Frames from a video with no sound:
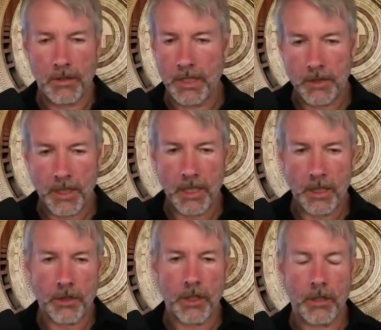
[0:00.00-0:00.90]

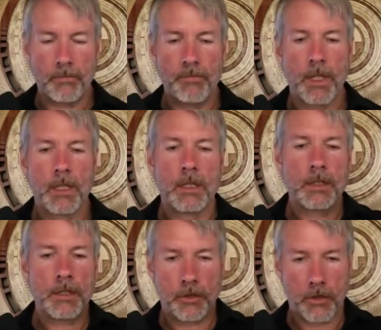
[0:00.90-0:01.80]
education,
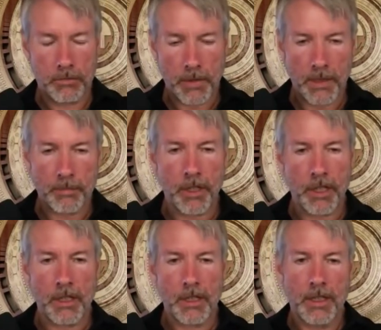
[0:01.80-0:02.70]
digital property.